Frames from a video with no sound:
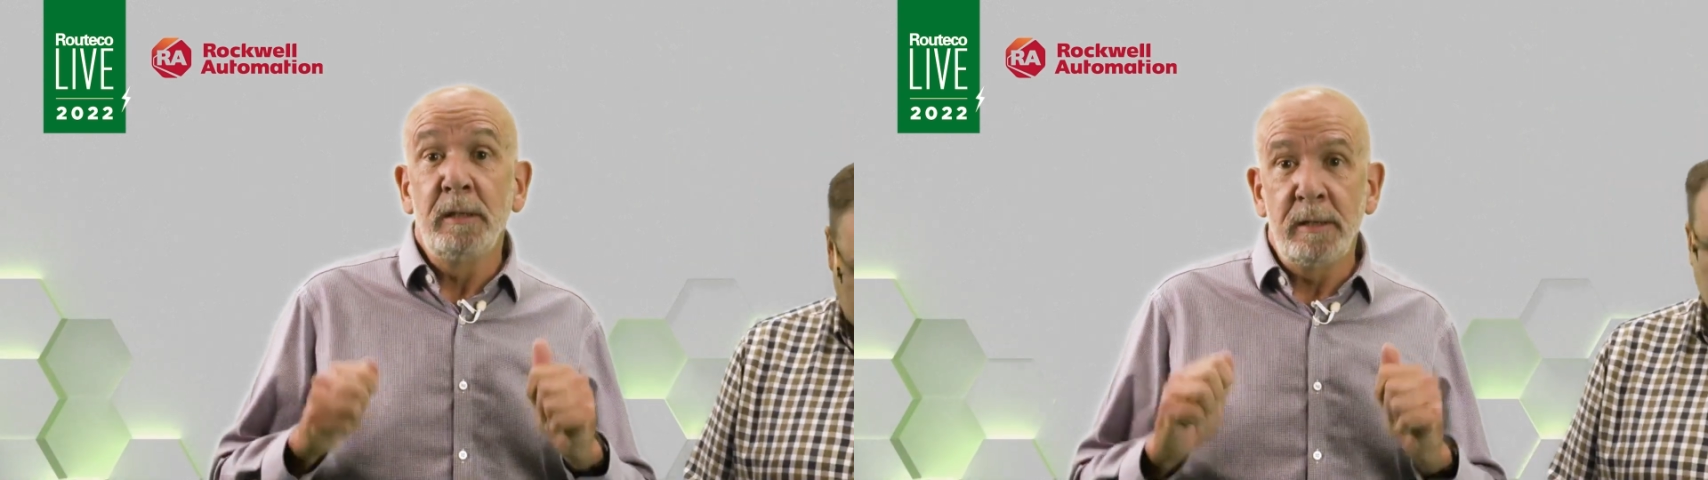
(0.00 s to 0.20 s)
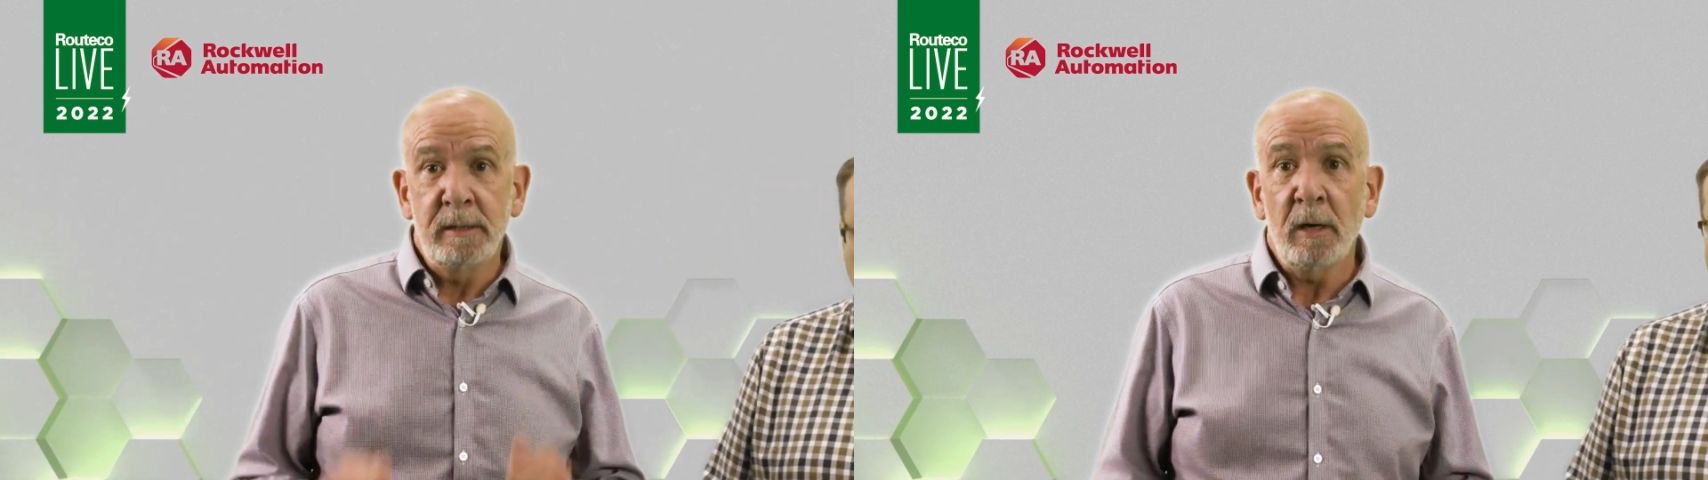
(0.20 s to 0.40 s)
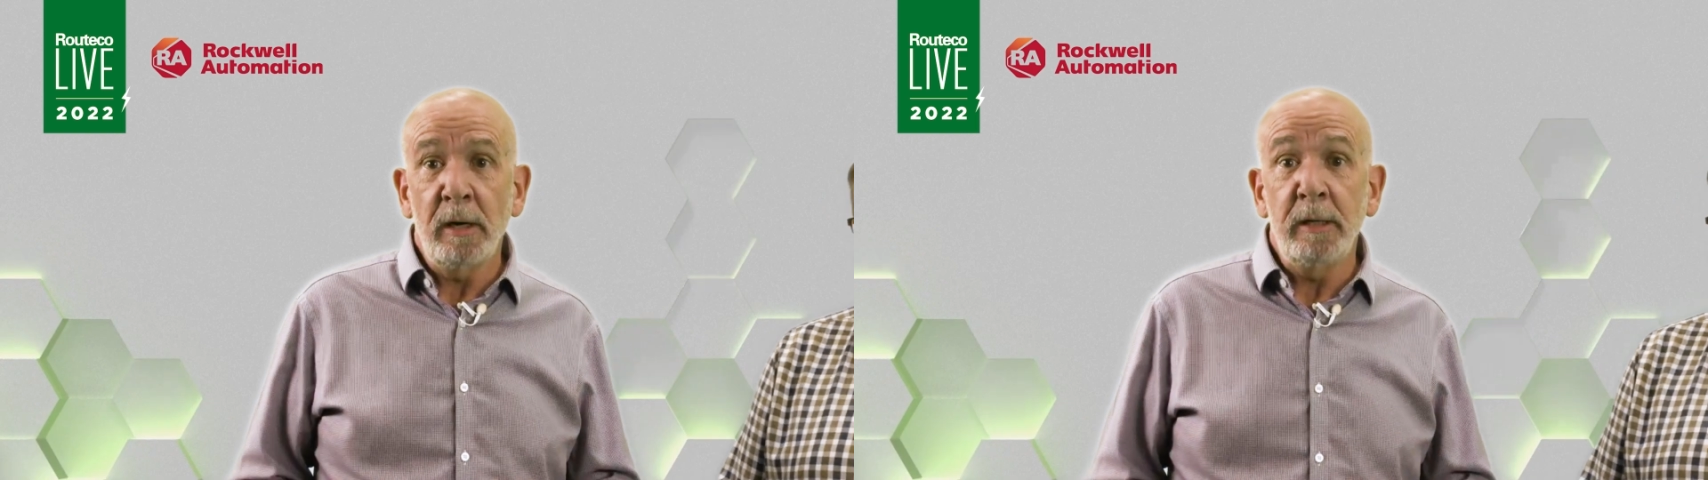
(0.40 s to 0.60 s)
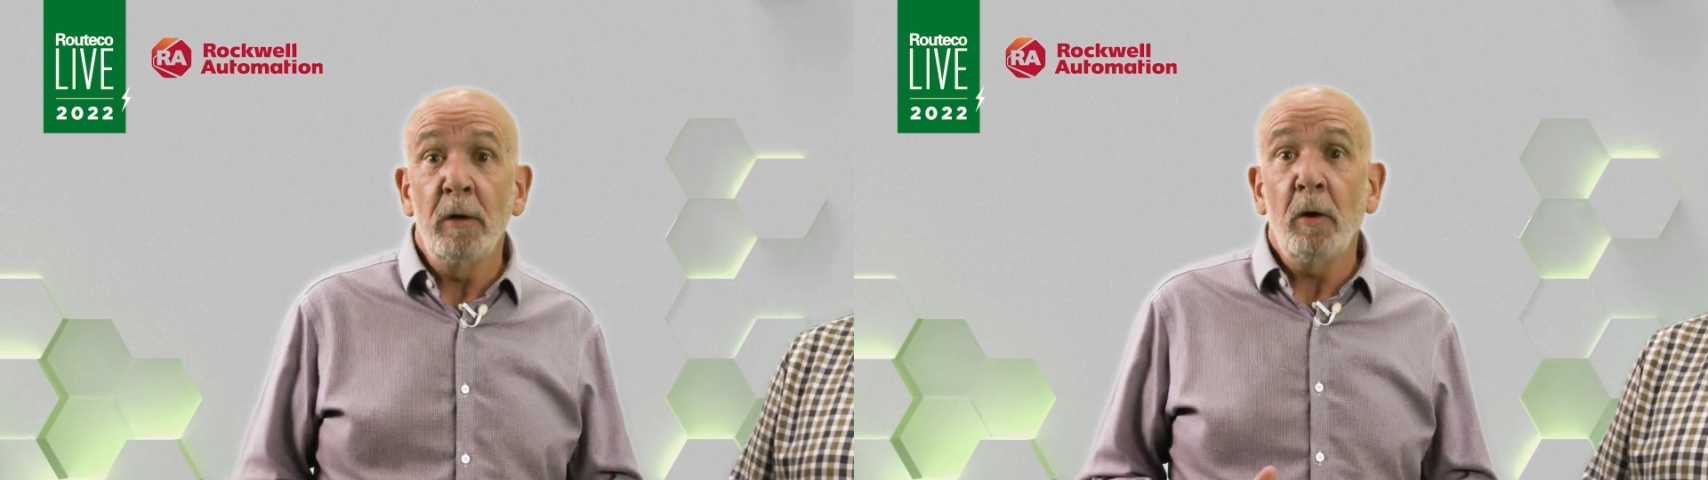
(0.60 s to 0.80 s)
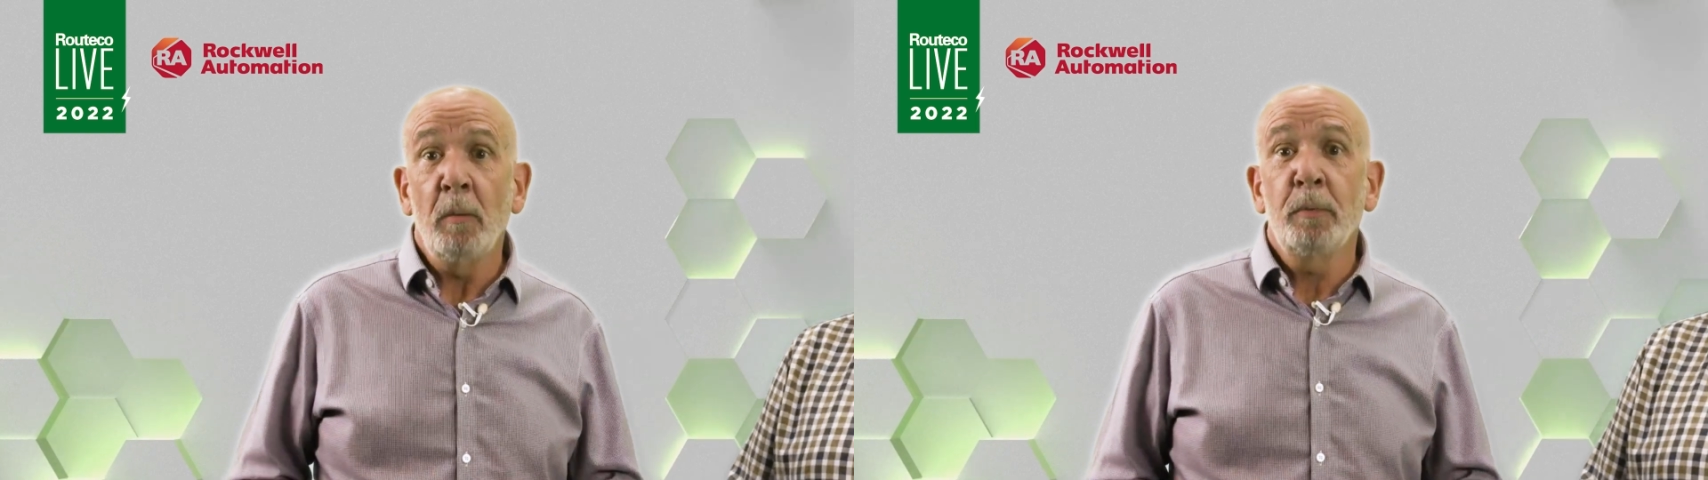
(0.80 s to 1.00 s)
design,
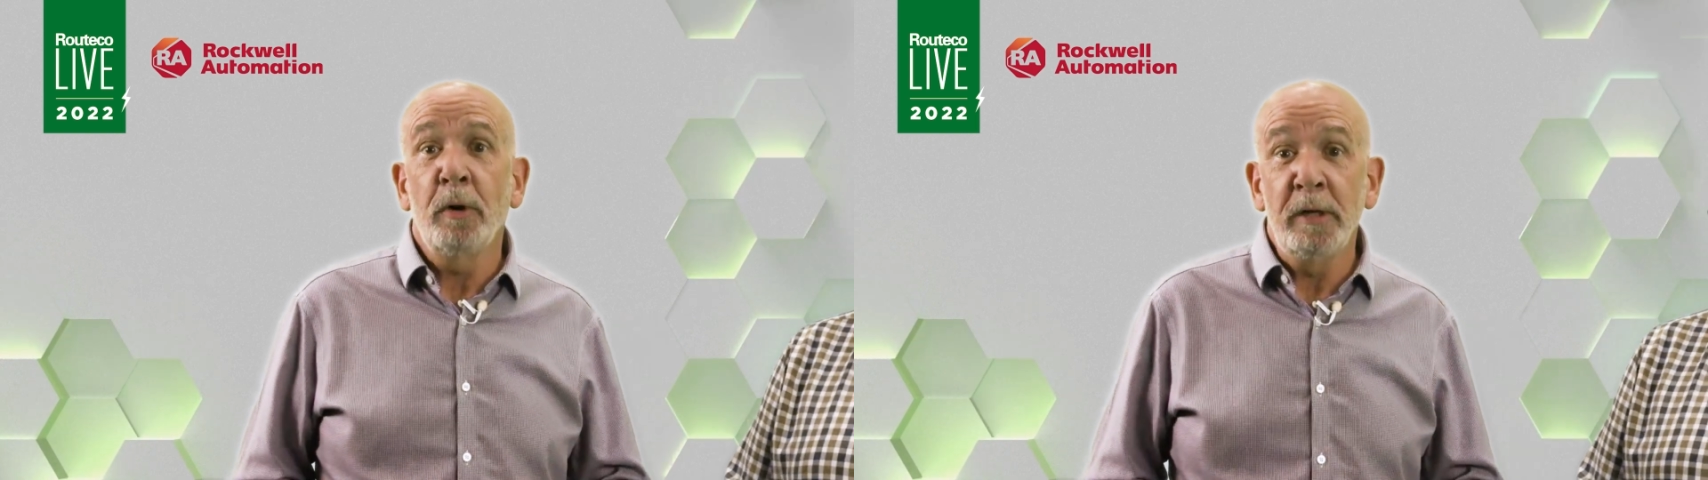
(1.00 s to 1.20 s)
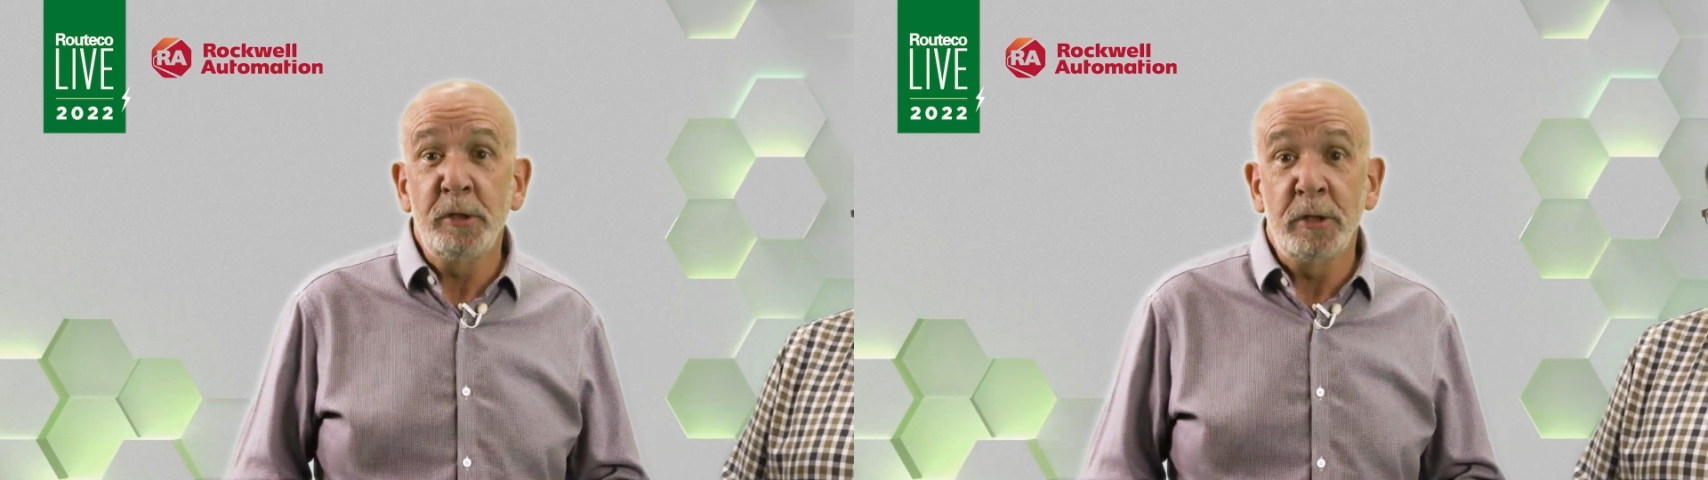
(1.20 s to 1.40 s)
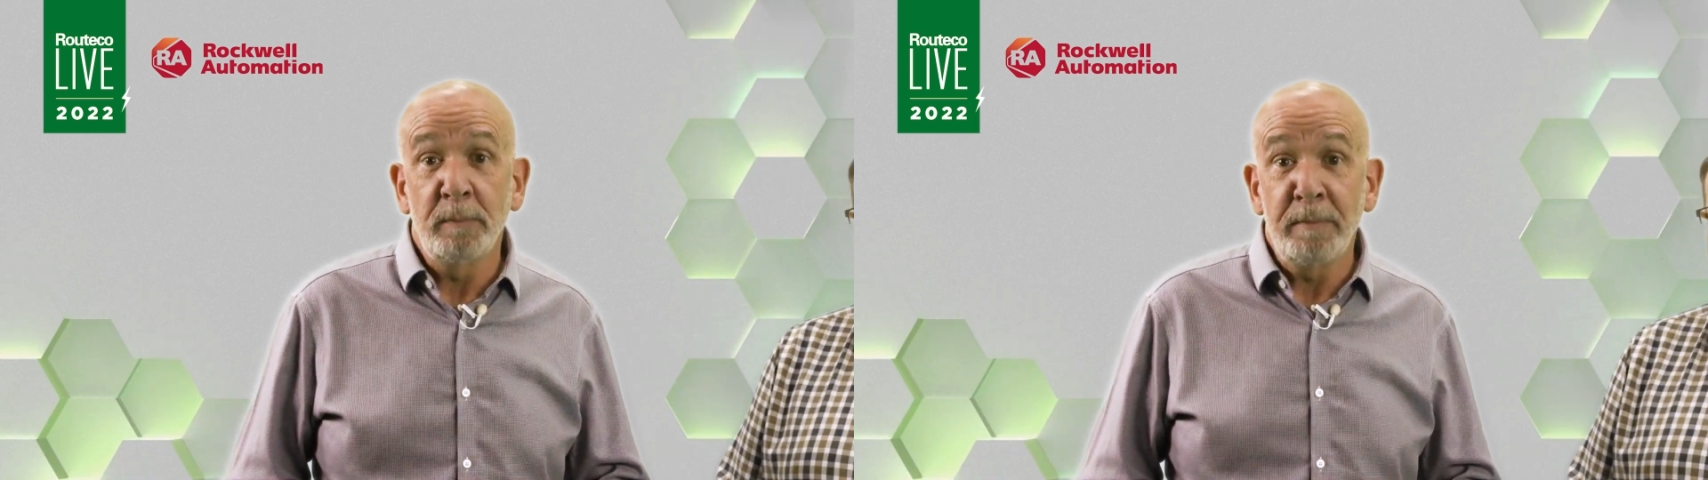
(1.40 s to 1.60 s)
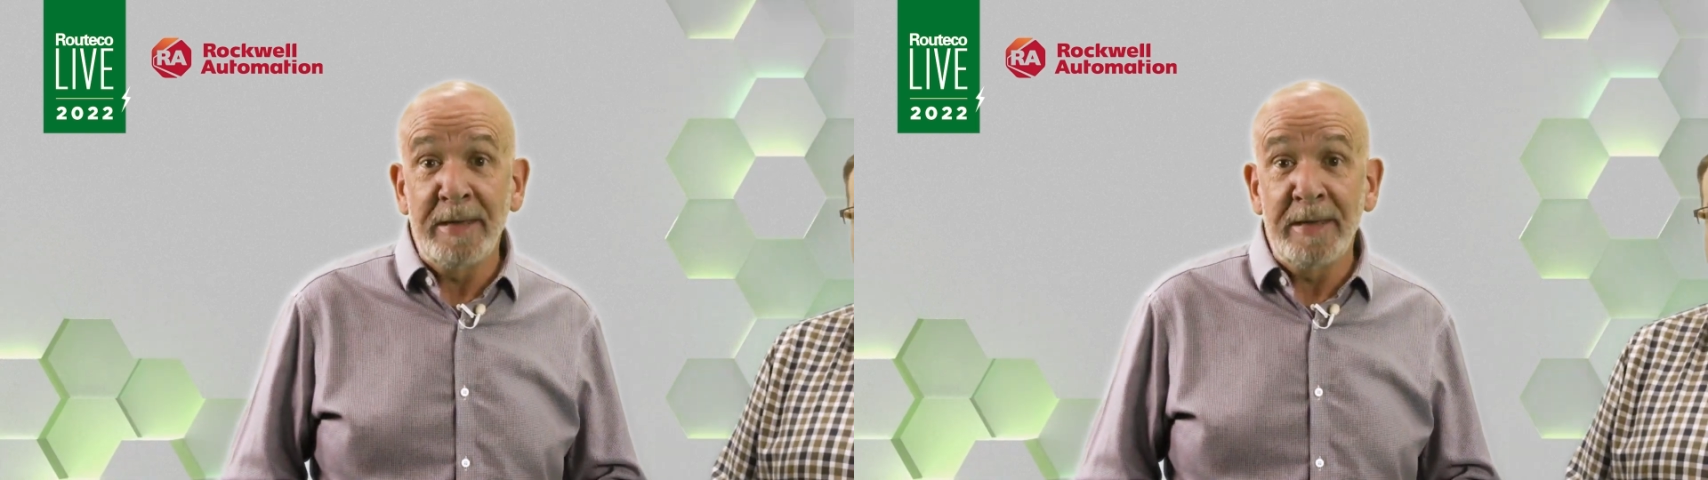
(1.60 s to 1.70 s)
operation and